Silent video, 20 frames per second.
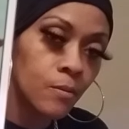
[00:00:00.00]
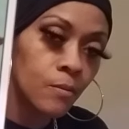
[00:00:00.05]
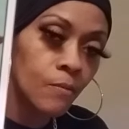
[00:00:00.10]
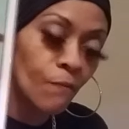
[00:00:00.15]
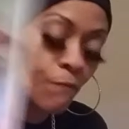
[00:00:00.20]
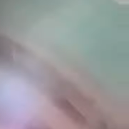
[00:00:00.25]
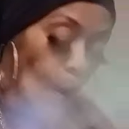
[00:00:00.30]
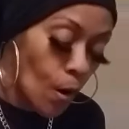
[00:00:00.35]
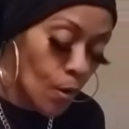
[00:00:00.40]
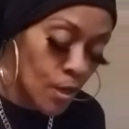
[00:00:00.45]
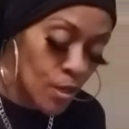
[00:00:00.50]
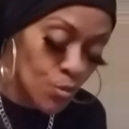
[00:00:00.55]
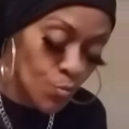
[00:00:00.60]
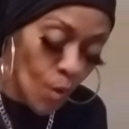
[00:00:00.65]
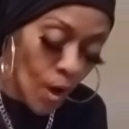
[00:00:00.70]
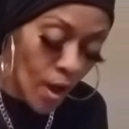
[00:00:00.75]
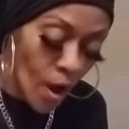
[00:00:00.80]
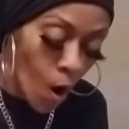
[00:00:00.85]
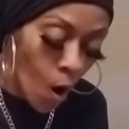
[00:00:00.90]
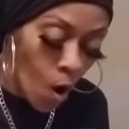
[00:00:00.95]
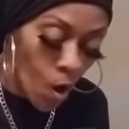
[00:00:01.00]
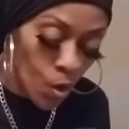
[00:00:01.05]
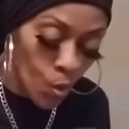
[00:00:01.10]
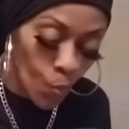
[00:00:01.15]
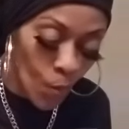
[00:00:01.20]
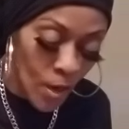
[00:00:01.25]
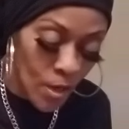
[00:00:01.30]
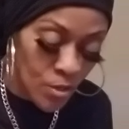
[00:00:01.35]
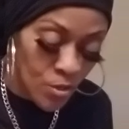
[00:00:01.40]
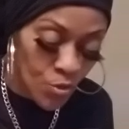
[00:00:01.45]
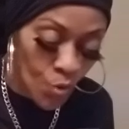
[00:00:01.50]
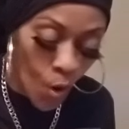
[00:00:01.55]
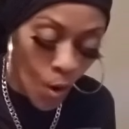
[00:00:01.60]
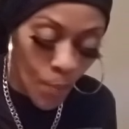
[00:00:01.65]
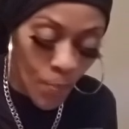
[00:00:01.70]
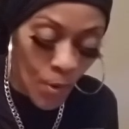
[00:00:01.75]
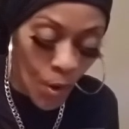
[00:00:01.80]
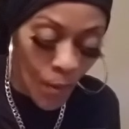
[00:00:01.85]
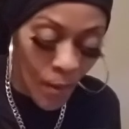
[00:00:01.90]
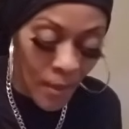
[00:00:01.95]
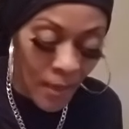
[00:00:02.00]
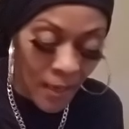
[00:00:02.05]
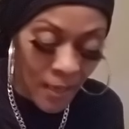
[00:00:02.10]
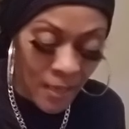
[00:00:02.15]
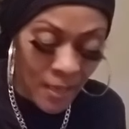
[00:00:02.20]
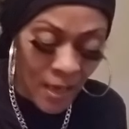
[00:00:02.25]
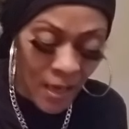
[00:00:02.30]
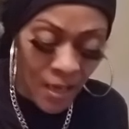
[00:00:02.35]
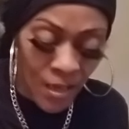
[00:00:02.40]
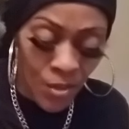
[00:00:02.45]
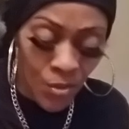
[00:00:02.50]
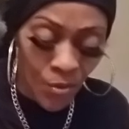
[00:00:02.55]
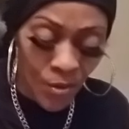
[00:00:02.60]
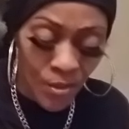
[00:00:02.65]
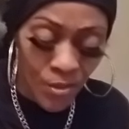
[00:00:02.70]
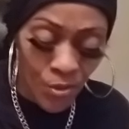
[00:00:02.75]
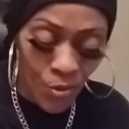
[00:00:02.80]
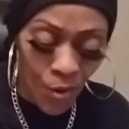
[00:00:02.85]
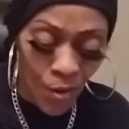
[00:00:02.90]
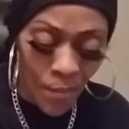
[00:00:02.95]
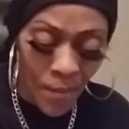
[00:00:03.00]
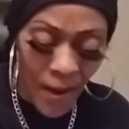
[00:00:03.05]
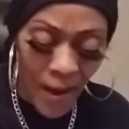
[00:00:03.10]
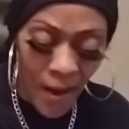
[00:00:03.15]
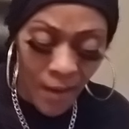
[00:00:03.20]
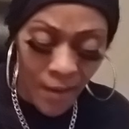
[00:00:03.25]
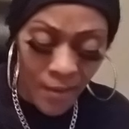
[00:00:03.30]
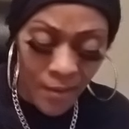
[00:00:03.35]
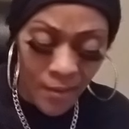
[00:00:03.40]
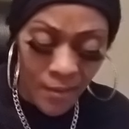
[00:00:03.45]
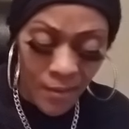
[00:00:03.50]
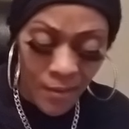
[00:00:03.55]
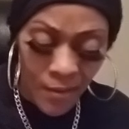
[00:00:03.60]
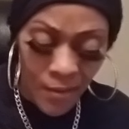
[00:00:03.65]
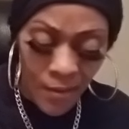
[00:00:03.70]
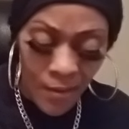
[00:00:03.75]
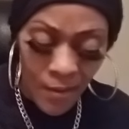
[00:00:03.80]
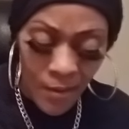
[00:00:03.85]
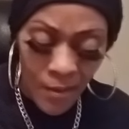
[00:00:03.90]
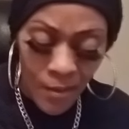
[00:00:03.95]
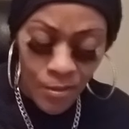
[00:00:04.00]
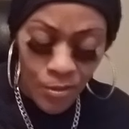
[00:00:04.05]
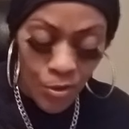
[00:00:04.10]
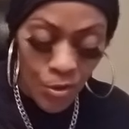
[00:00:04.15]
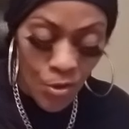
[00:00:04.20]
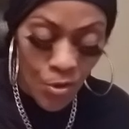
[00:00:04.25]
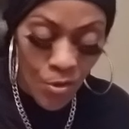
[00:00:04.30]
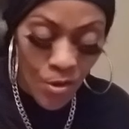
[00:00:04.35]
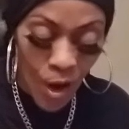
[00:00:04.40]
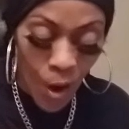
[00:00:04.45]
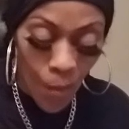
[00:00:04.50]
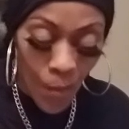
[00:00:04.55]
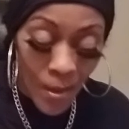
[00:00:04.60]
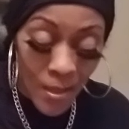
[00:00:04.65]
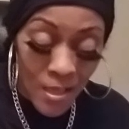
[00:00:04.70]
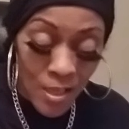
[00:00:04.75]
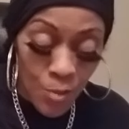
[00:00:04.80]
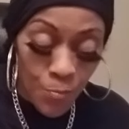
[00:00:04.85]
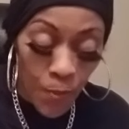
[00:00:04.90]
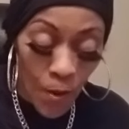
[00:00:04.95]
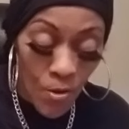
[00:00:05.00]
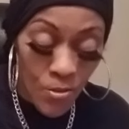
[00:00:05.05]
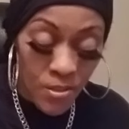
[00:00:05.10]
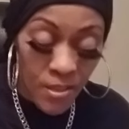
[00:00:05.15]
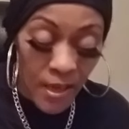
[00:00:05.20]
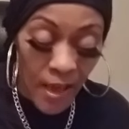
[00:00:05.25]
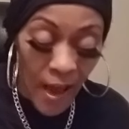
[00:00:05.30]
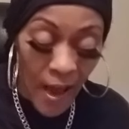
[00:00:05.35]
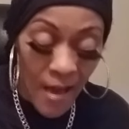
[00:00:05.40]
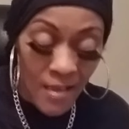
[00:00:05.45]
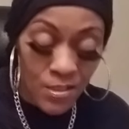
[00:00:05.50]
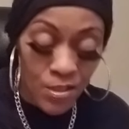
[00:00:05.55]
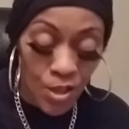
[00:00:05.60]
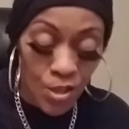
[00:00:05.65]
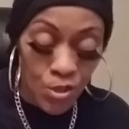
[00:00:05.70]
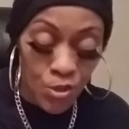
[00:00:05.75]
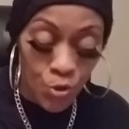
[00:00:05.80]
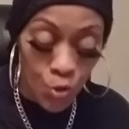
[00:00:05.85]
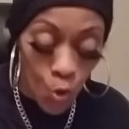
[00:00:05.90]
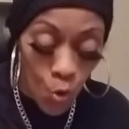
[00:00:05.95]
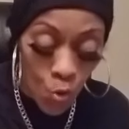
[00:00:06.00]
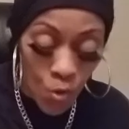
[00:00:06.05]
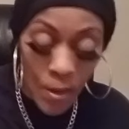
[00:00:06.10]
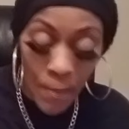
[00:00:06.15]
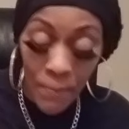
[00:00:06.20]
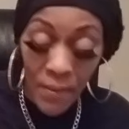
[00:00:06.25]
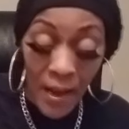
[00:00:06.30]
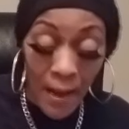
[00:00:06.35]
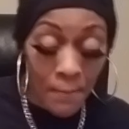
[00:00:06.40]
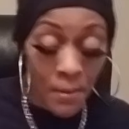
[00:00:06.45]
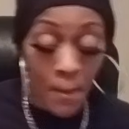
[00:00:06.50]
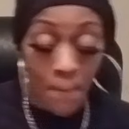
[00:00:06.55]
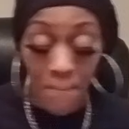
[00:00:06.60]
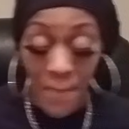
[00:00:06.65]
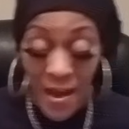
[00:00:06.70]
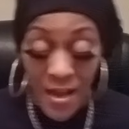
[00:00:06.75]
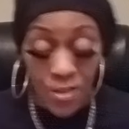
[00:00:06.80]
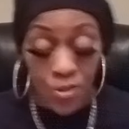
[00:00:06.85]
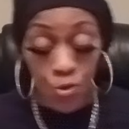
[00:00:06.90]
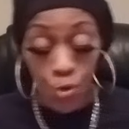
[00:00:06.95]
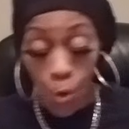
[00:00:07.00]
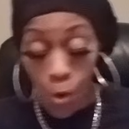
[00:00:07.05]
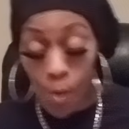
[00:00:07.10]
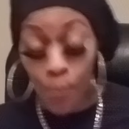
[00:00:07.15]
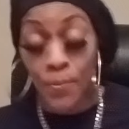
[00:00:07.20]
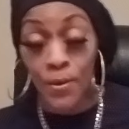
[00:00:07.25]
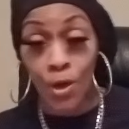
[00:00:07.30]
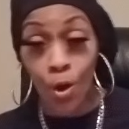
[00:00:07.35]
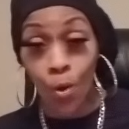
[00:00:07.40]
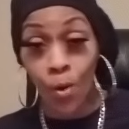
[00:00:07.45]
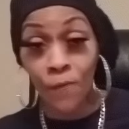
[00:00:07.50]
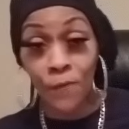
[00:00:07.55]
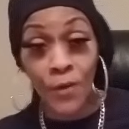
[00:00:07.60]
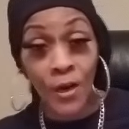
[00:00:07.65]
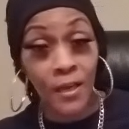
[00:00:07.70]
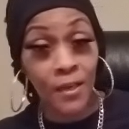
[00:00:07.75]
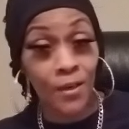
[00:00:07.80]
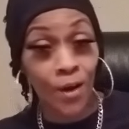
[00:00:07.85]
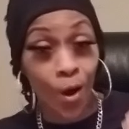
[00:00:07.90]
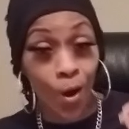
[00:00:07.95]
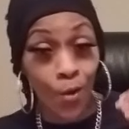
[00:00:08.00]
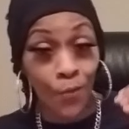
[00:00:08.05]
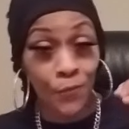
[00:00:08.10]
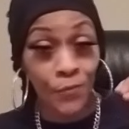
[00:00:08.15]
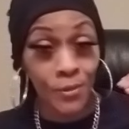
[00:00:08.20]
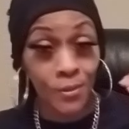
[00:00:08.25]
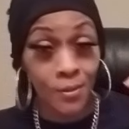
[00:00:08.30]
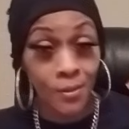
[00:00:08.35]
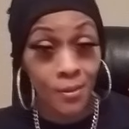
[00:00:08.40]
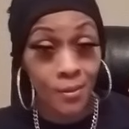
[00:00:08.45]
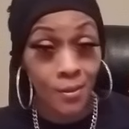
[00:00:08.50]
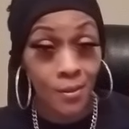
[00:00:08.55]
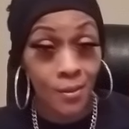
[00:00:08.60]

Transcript: Fought his way all the way to Scorpio and ain't nothing you could do about it. Do you know what this person had to do to be able to make Scorpio fucking awful?